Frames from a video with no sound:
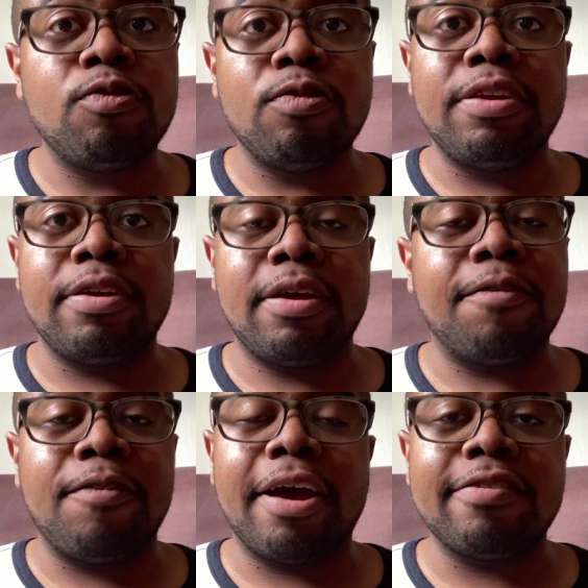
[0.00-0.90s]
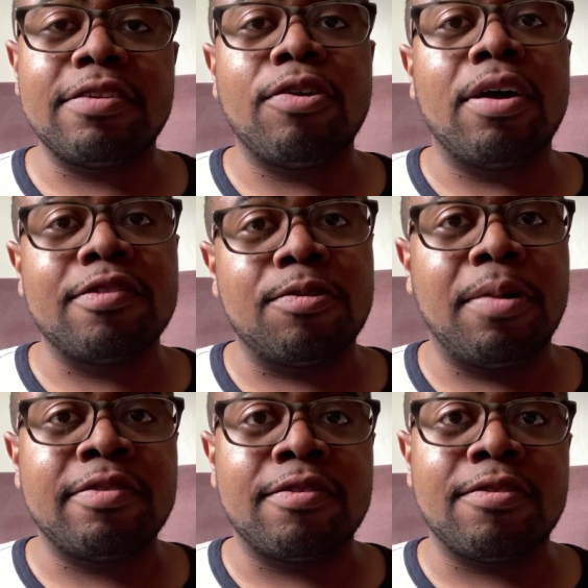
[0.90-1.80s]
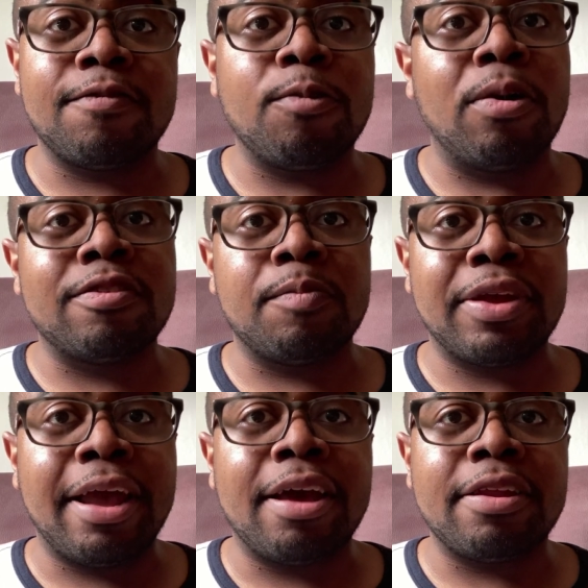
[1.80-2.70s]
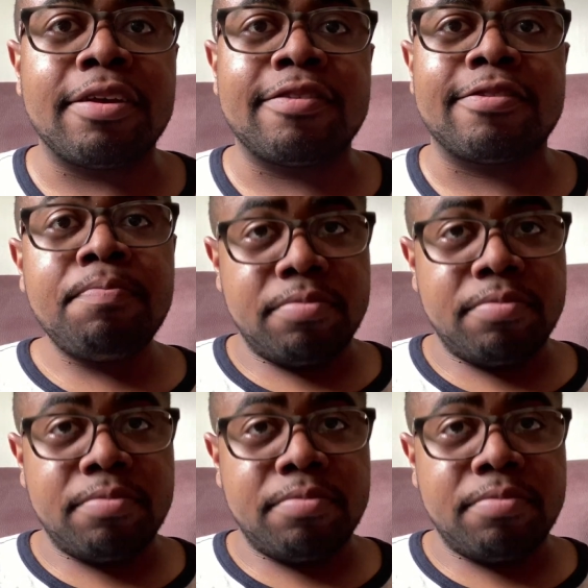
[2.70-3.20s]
to the effects and consequences of quantum mechanics.